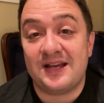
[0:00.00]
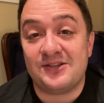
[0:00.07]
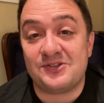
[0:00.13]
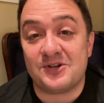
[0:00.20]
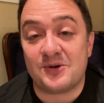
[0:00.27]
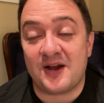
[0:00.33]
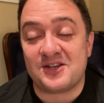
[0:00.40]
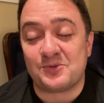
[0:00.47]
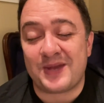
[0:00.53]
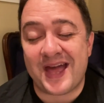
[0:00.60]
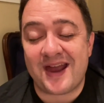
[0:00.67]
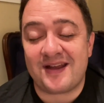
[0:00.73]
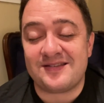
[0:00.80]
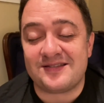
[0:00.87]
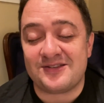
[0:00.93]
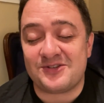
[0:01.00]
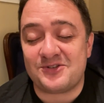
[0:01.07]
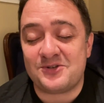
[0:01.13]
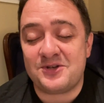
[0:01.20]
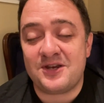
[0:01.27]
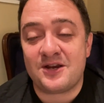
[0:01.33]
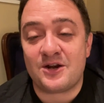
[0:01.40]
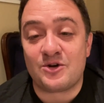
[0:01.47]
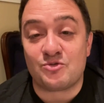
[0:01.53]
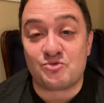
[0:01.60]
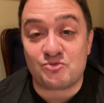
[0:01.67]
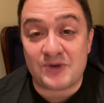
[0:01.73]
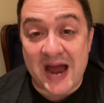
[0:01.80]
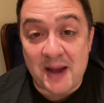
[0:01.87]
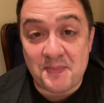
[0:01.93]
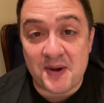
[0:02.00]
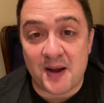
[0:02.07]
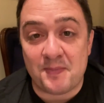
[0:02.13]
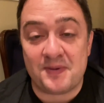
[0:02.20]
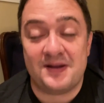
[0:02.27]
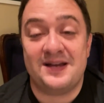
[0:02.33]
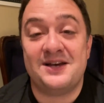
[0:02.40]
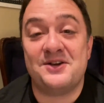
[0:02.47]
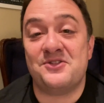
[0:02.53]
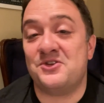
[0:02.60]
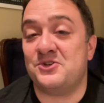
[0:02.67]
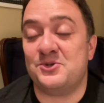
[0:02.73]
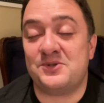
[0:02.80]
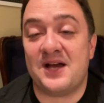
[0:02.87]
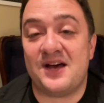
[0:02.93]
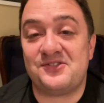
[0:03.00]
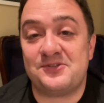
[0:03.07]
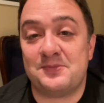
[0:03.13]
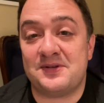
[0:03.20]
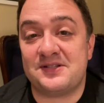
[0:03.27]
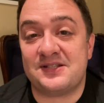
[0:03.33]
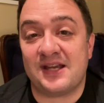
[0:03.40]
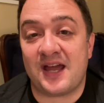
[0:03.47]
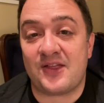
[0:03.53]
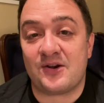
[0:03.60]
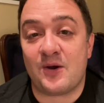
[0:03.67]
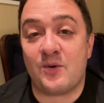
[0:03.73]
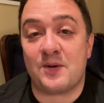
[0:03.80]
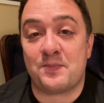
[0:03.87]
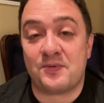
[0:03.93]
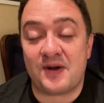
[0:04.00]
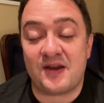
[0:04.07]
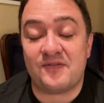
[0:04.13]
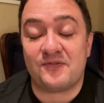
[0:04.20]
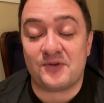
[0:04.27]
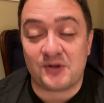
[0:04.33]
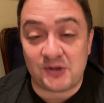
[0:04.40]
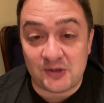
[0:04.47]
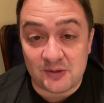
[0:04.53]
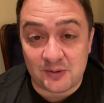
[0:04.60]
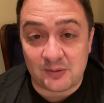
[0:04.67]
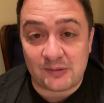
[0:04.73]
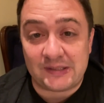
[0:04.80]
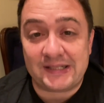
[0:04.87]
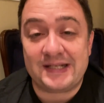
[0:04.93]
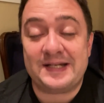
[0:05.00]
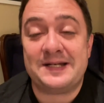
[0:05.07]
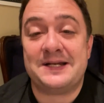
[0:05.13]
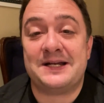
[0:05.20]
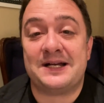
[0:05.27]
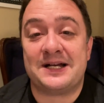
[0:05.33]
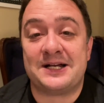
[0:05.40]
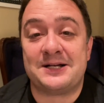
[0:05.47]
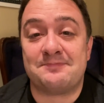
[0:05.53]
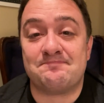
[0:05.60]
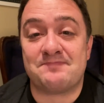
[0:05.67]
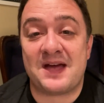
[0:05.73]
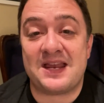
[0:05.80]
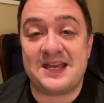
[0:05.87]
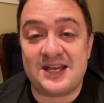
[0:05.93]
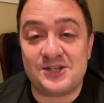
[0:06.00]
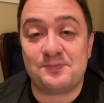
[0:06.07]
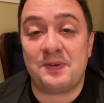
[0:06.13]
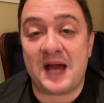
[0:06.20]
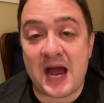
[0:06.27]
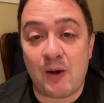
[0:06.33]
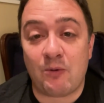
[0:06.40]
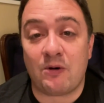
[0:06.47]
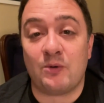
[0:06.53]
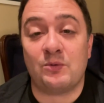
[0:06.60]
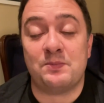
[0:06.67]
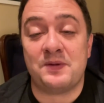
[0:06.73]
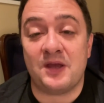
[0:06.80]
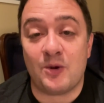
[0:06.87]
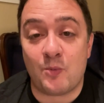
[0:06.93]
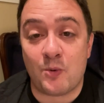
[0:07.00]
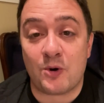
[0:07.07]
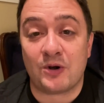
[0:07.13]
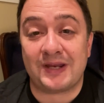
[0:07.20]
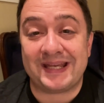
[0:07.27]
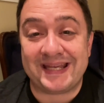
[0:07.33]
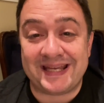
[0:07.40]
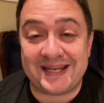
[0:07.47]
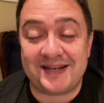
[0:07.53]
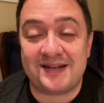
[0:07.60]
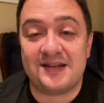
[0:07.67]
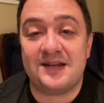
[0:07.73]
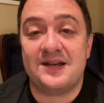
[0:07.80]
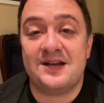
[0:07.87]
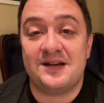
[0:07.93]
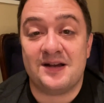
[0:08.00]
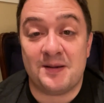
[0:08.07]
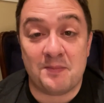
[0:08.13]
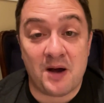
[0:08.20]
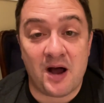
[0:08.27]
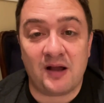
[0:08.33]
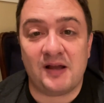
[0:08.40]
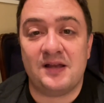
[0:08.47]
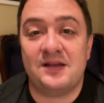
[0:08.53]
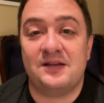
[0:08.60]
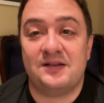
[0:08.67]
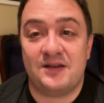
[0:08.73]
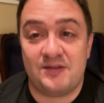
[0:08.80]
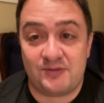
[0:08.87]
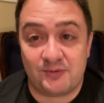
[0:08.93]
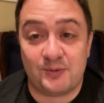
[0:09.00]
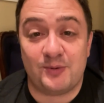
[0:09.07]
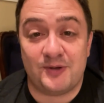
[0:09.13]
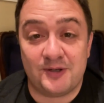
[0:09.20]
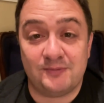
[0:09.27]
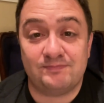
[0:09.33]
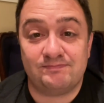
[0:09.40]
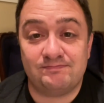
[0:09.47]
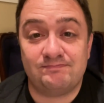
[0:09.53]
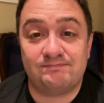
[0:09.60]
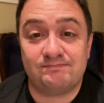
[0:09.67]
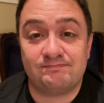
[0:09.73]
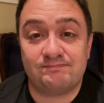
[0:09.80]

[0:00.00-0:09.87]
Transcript: so as we head into this new year, wrap up the New Testament together. I want to pray for you um, that His power will be at work in, among, and through you.